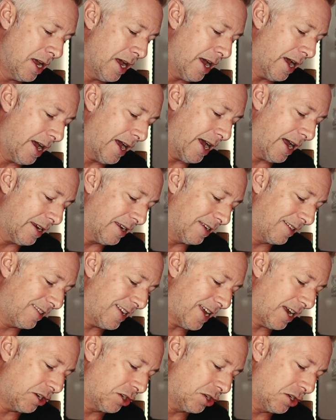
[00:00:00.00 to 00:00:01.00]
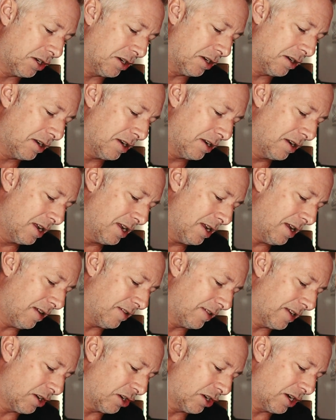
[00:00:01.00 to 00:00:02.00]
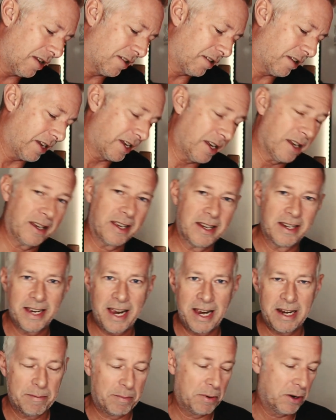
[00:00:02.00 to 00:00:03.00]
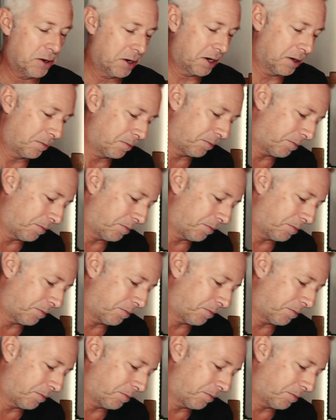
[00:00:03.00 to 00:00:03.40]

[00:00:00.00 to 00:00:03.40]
Uh, and a section essentially it's like a container block.